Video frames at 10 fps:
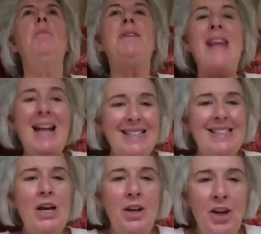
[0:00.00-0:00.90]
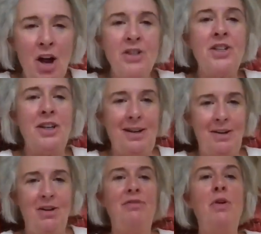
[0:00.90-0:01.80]
But that's not
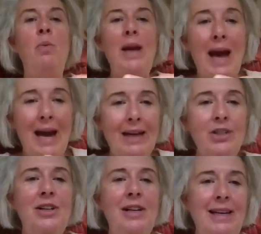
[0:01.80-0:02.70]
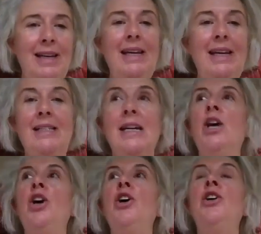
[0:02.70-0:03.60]
enough. We actually need
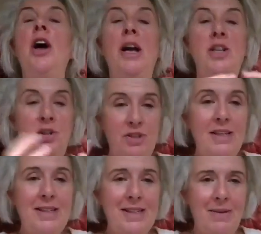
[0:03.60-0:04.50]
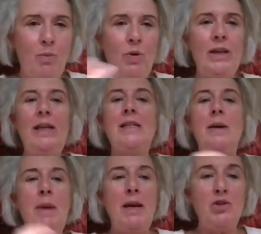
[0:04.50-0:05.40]
a new system. We need a
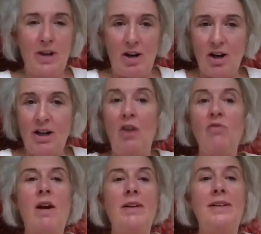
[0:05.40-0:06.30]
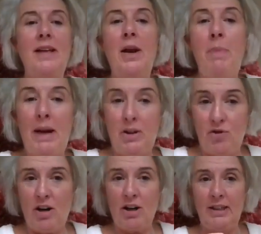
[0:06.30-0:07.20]
matriarchal rather than a
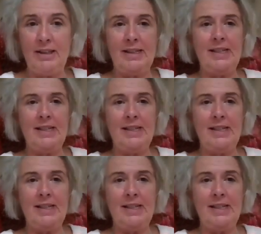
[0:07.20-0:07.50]
patriarchal